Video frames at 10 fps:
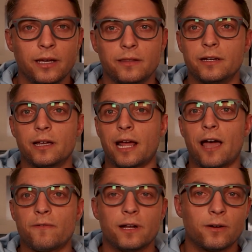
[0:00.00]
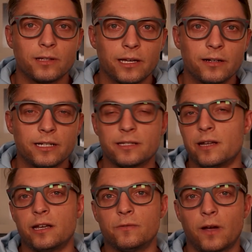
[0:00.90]
and then again half an hour later it's
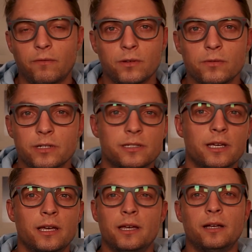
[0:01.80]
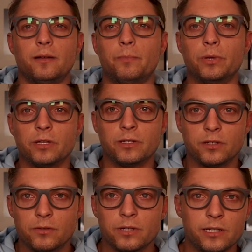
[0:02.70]
95 degrees a billion
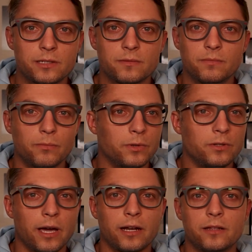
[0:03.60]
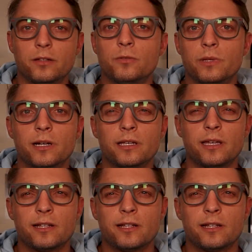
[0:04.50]
degrees when you add in the humidity.